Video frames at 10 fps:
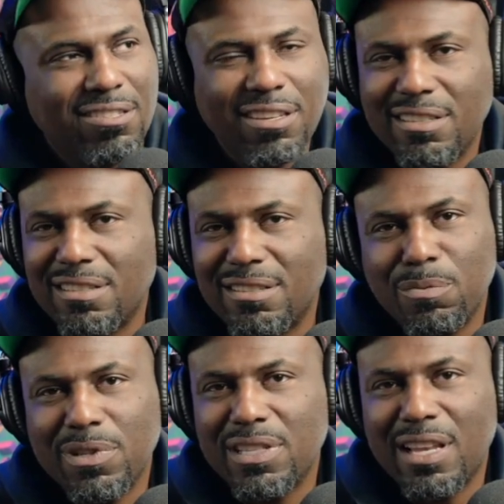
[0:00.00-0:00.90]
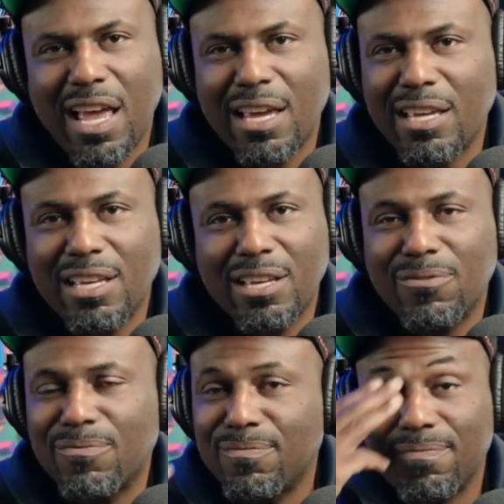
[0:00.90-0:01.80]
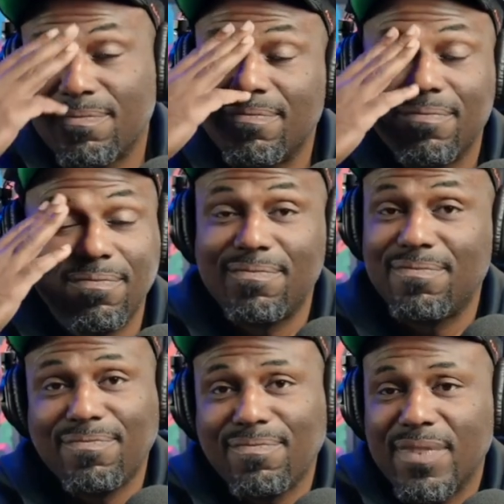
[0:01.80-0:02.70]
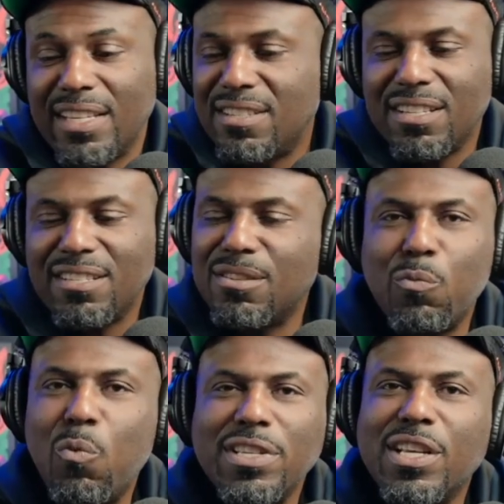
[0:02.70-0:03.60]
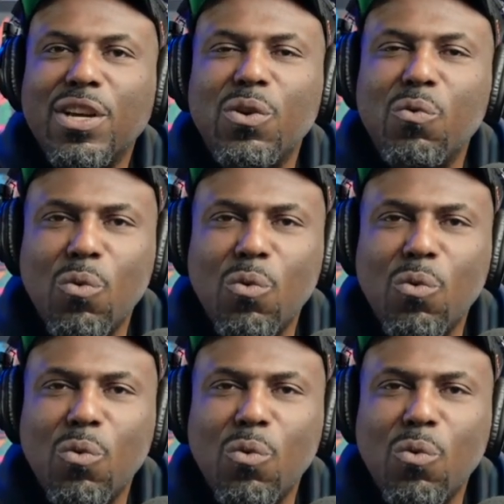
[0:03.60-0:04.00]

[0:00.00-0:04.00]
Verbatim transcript: just was like it just wasn't going to